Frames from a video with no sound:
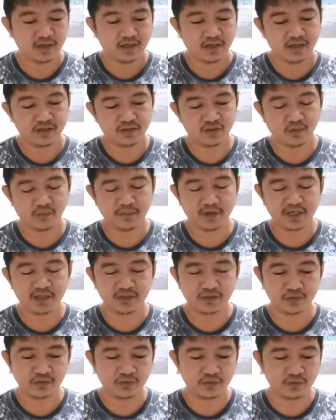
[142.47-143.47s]
as compared
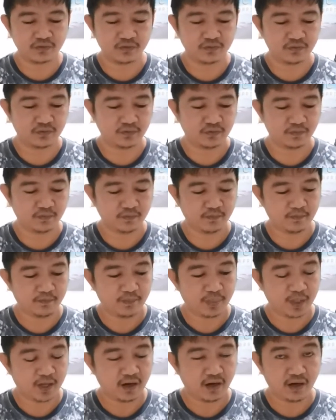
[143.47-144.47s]
to
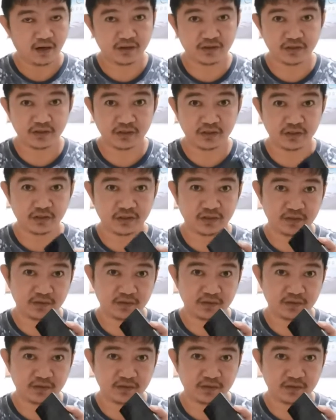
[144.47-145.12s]
other